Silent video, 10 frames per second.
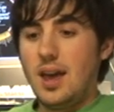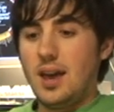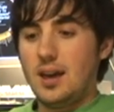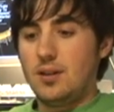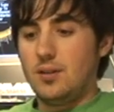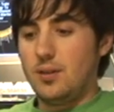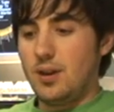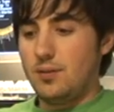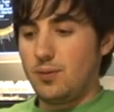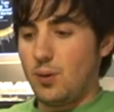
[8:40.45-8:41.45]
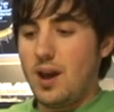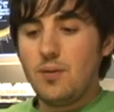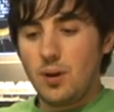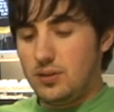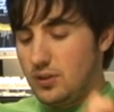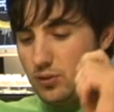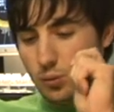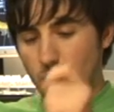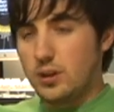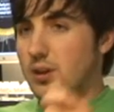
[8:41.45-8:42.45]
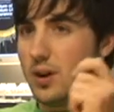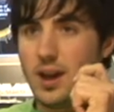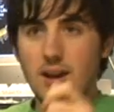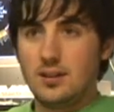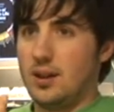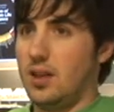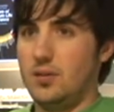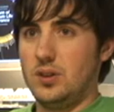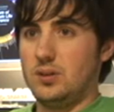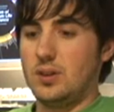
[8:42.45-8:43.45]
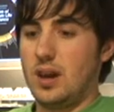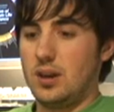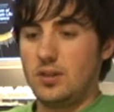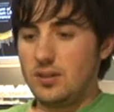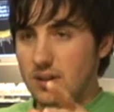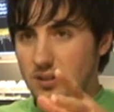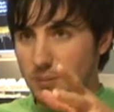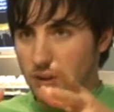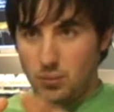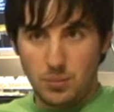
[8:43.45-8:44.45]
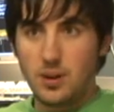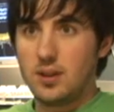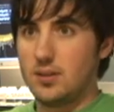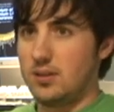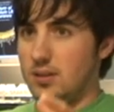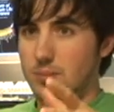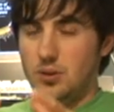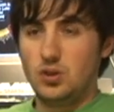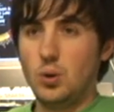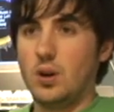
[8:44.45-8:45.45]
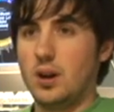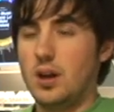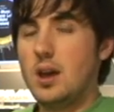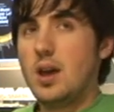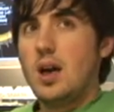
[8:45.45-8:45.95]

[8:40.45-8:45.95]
and forever it's just drilled in your head in television like this needs to be 3 minutes, this needs to be short.